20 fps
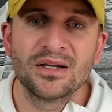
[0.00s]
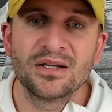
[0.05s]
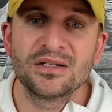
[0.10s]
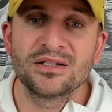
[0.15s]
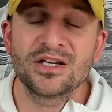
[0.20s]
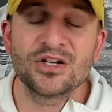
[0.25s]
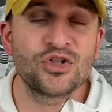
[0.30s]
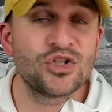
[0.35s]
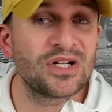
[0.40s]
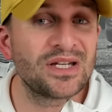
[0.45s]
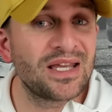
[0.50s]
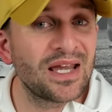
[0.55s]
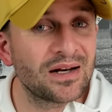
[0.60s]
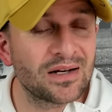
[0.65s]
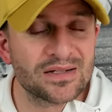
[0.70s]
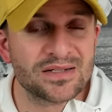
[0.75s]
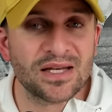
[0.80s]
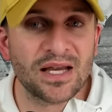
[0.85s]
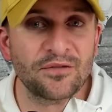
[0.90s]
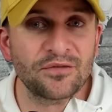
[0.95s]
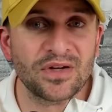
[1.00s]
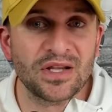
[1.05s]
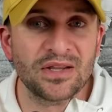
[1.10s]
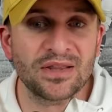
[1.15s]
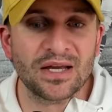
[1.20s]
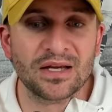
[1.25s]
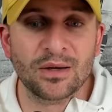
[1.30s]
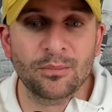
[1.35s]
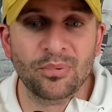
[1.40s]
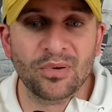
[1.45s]
Did you get a safety
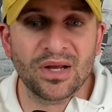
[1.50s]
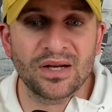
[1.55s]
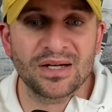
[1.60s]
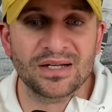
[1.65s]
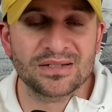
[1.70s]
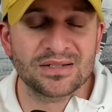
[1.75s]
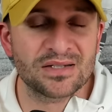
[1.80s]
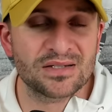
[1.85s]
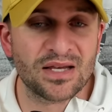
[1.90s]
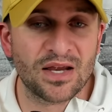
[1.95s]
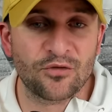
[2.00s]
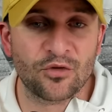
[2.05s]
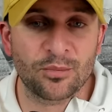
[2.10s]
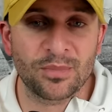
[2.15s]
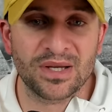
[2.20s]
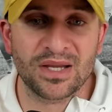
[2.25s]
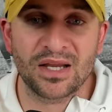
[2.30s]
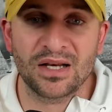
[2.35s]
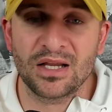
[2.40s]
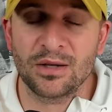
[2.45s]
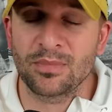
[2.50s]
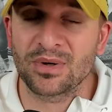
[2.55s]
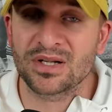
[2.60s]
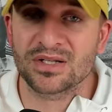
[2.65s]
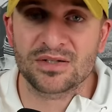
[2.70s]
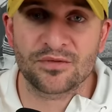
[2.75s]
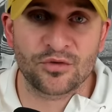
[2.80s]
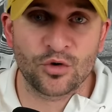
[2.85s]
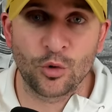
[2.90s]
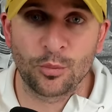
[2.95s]
that can play next to Xavier McKinney? Because
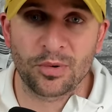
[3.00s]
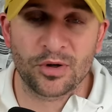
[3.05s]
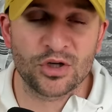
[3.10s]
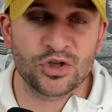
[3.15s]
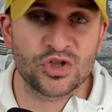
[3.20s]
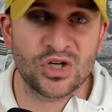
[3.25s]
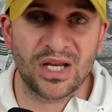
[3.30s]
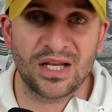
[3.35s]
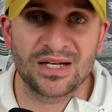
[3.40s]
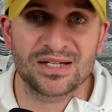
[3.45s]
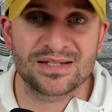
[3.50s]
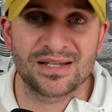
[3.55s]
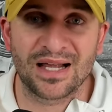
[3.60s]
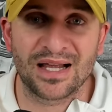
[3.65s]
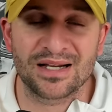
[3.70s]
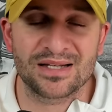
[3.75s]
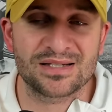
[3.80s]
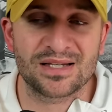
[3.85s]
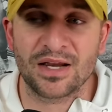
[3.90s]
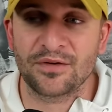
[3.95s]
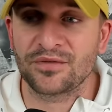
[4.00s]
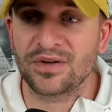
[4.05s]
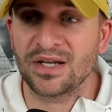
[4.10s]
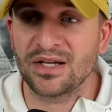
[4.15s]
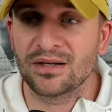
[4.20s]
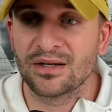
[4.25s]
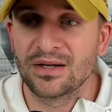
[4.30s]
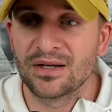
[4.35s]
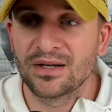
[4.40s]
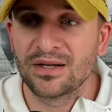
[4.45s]
if Cooper DeJean is not a
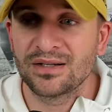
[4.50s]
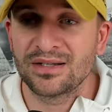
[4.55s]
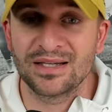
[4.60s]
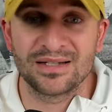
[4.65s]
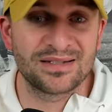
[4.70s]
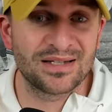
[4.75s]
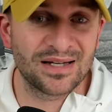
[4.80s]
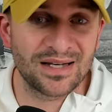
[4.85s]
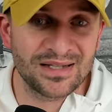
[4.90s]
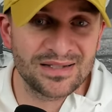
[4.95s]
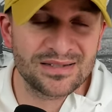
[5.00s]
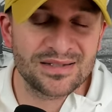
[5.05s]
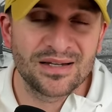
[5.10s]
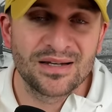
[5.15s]
safety, you didn't.